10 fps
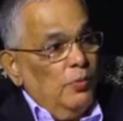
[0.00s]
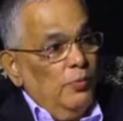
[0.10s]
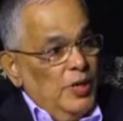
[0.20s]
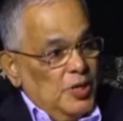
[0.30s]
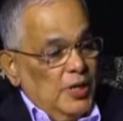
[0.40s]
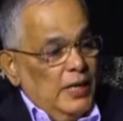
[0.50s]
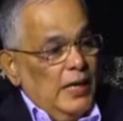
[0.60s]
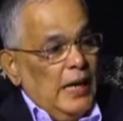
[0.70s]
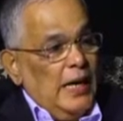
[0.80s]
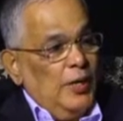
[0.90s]
vision
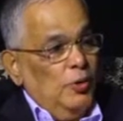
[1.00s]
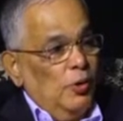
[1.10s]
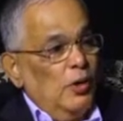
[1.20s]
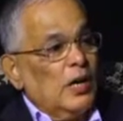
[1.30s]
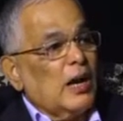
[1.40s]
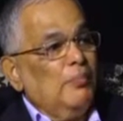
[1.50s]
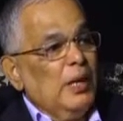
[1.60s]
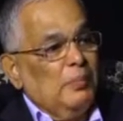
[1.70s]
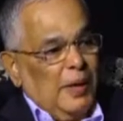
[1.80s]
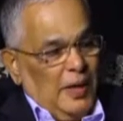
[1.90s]
and your
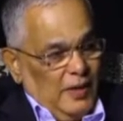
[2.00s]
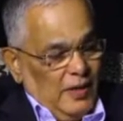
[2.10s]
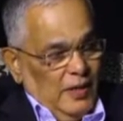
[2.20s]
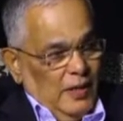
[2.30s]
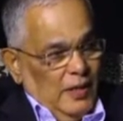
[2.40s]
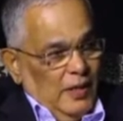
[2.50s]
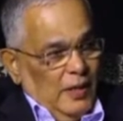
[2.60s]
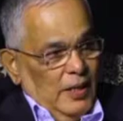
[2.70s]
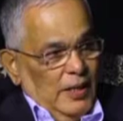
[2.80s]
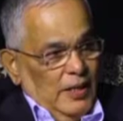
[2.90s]
commitment. That's
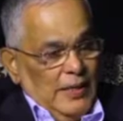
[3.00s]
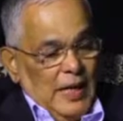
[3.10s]
important, I guess.